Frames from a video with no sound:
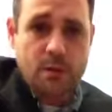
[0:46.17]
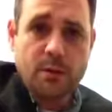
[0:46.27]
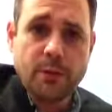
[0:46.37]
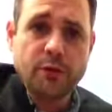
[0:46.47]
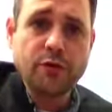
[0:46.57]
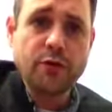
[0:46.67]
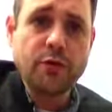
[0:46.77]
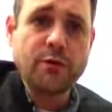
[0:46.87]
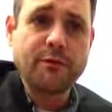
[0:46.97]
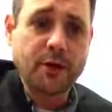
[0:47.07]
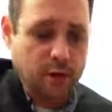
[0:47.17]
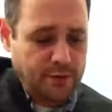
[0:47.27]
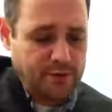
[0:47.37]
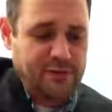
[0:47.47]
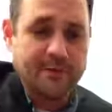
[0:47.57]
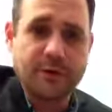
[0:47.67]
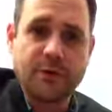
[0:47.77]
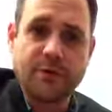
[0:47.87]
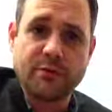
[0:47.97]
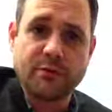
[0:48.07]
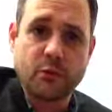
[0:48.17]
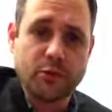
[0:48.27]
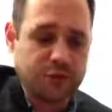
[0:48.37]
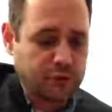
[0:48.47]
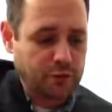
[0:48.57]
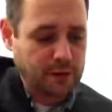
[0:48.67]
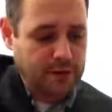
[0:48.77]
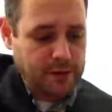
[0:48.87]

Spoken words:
Place your third finger on the 7th fret of the 4th string,